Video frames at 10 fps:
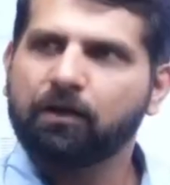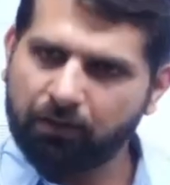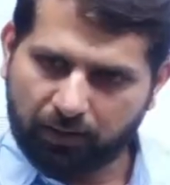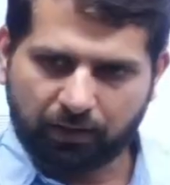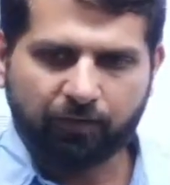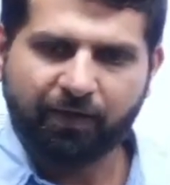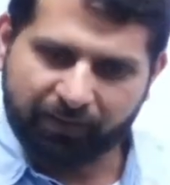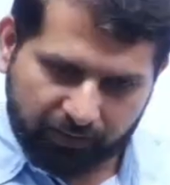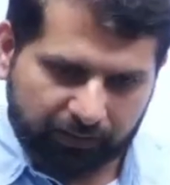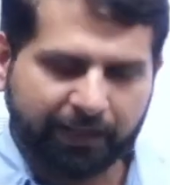
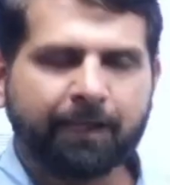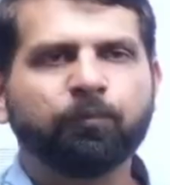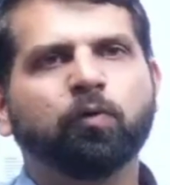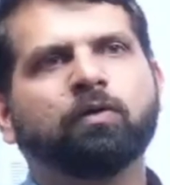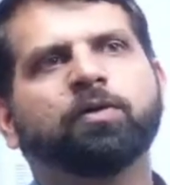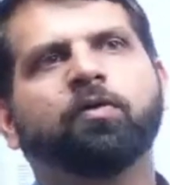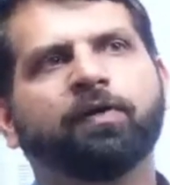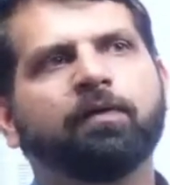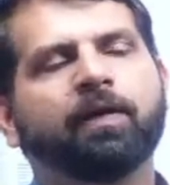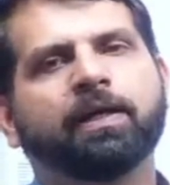when they came to
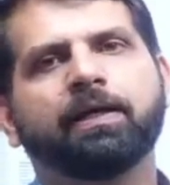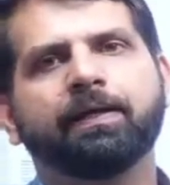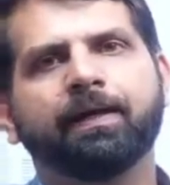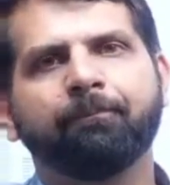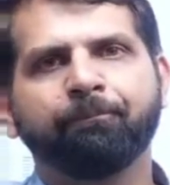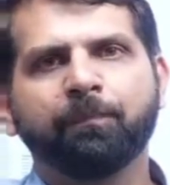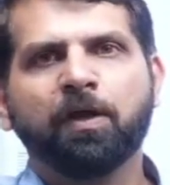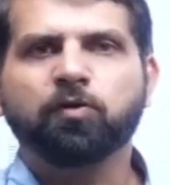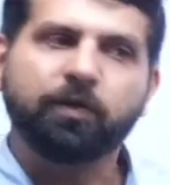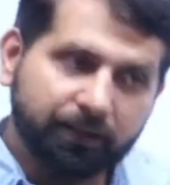fieldwork in India.
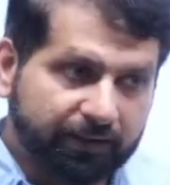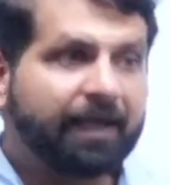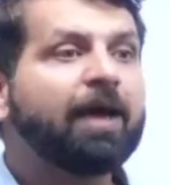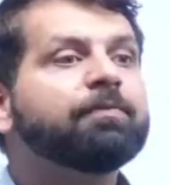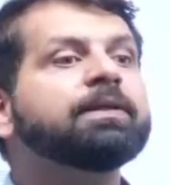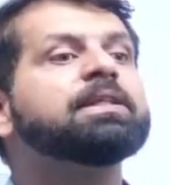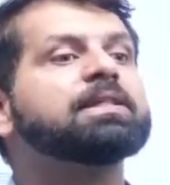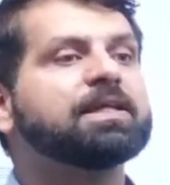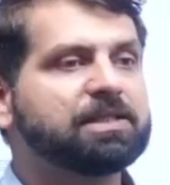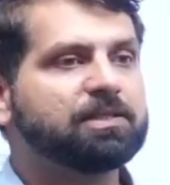So there have been these
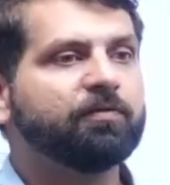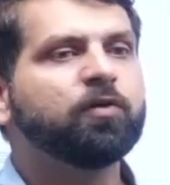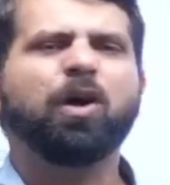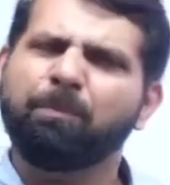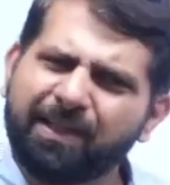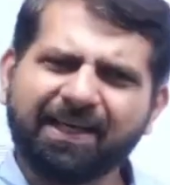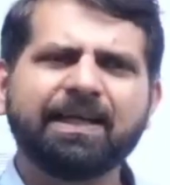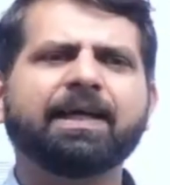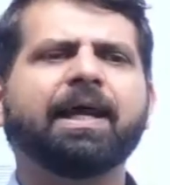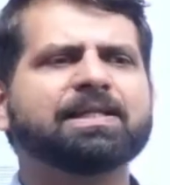cases when you completely
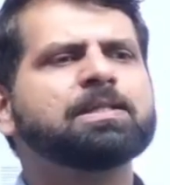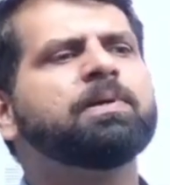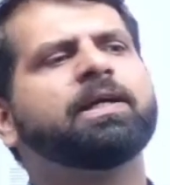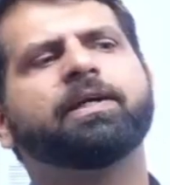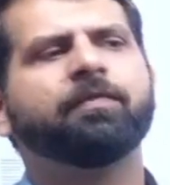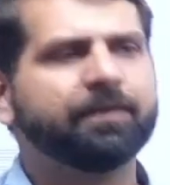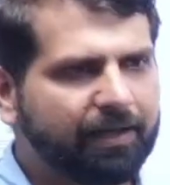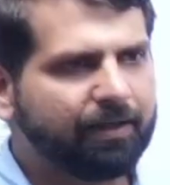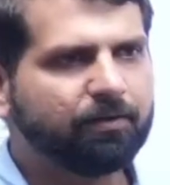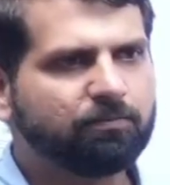get assimilated with
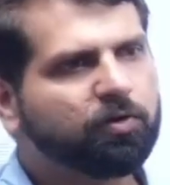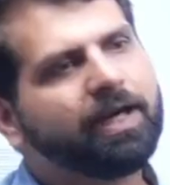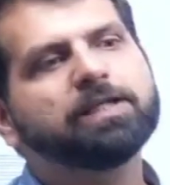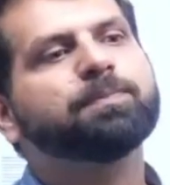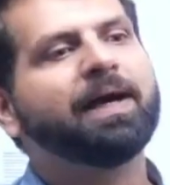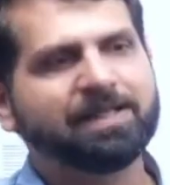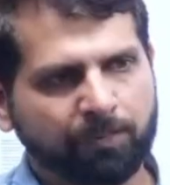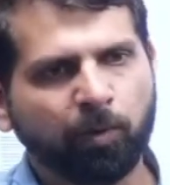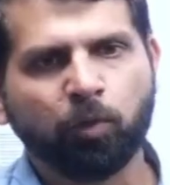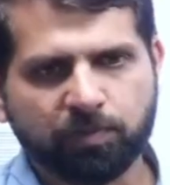that. So that is
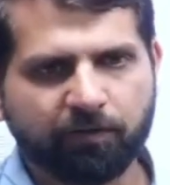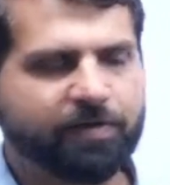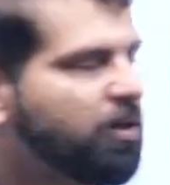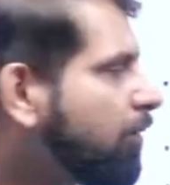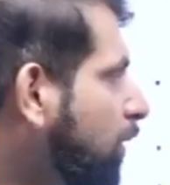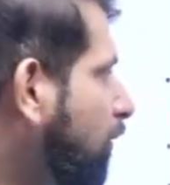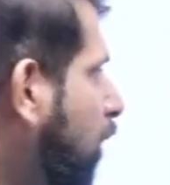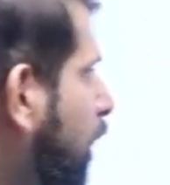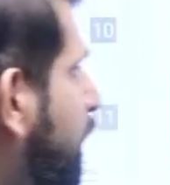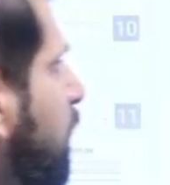participant observation all about.